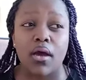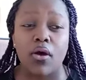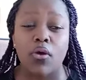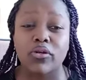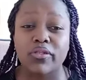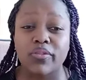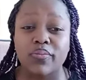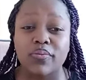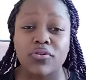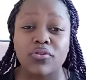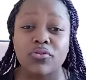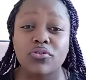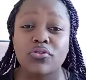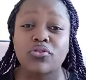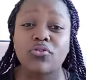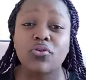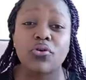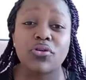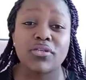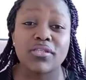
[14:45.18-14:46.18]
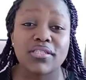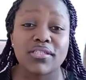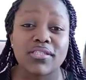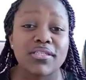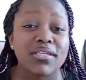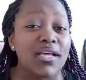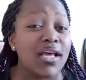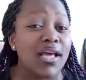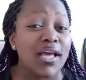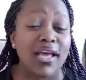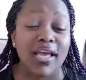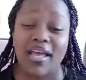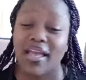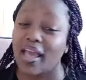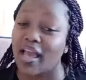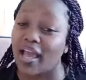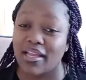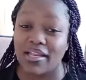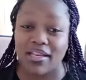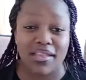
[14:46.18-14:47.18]
hospitals don't
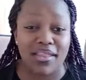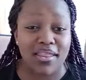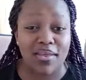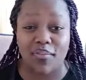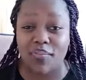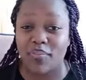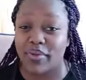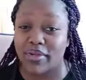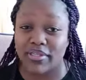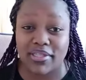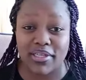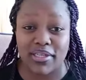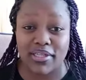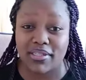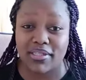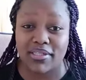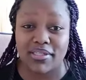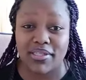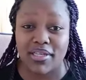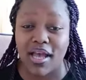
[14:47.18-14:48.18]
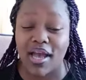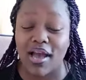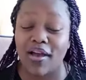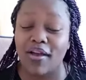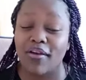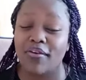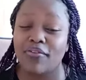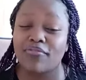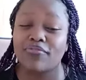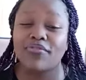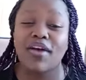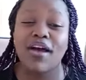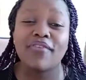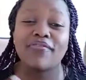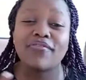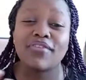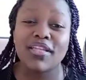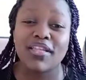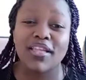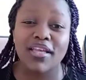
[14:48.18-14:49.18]
guide the patients
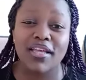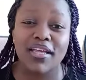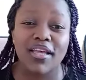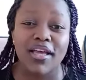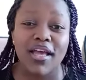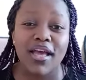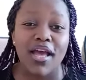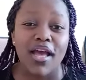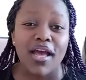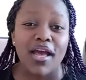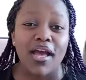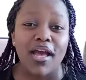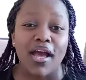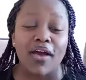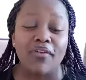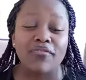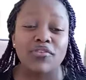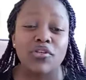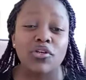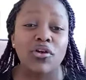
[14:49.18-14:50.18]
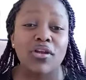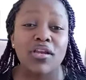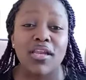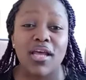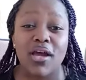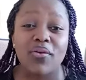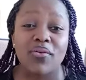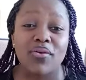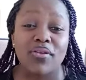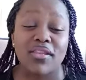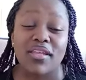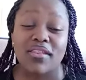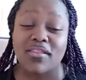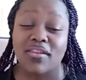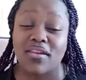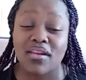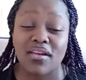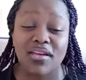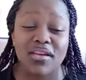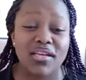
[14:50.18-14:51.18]
after you're done with the
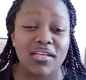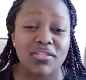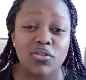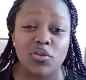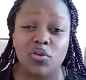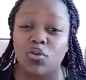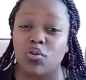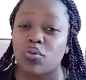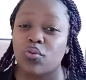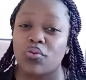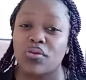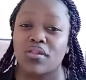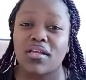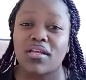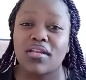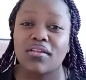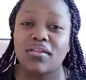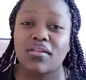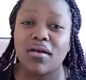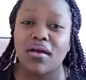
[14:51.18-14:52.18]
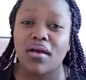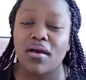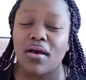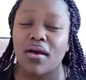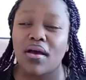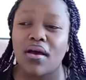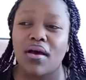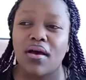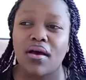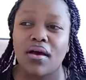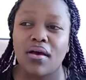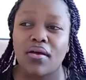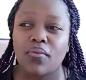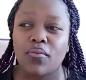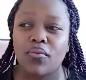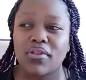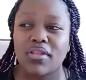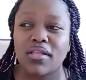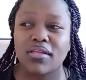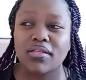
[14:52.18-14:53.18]
3 days, or
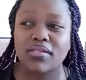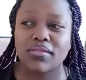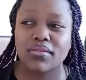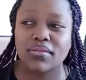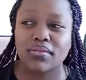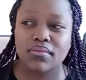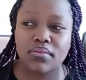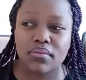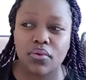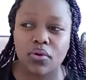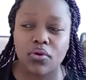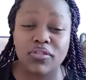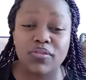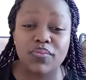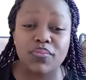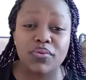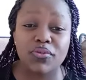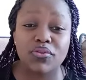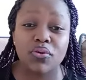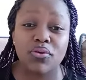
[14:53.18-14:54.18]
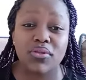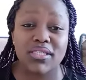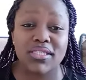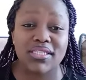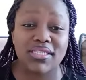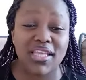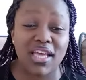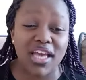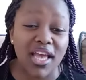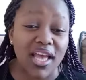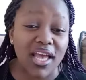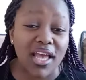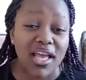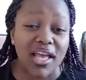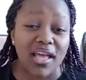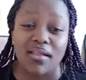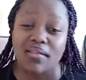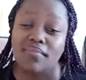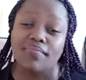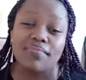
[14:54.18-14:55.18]
with this hospital stay.
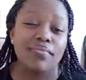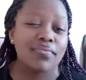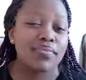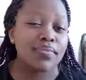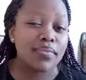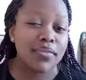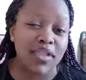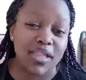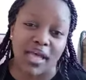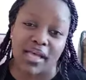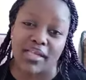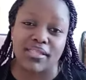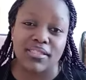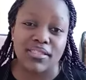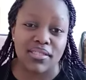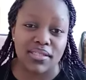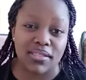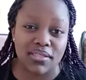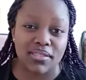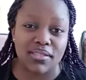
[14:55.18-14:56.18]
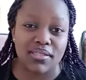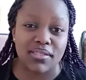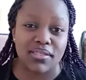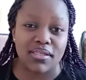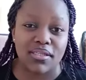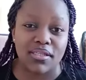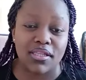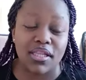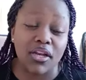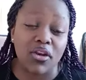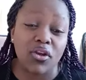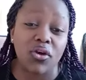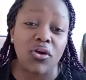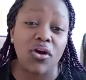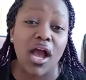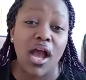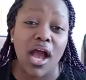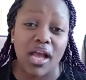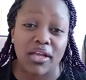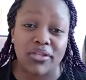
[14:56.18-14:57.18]
That's it. They
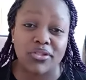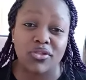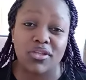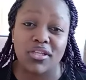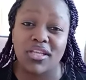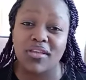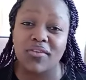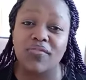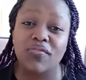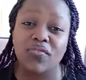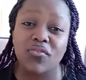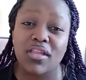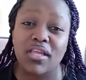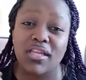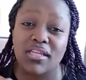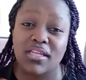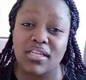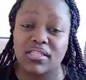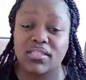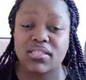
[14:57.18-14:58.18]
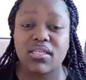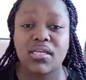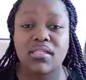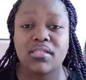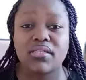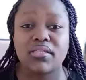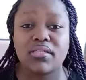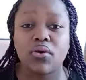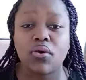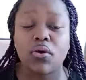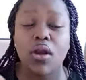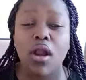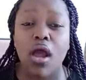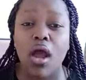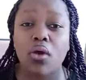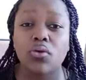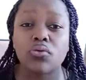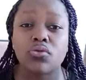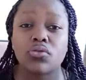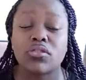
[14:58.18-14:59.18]
don't give you the details on
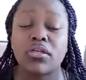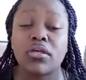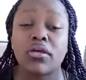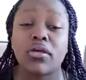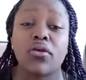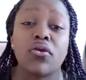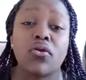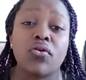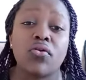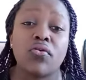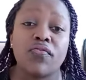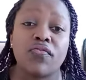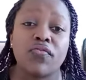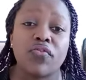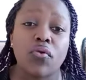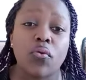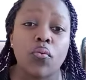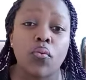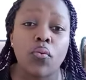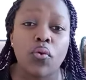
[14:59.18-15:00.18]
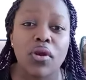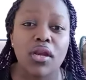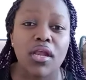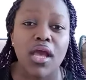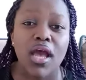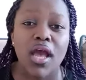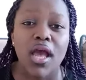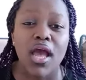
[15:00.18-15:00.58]
how to take care of your wound.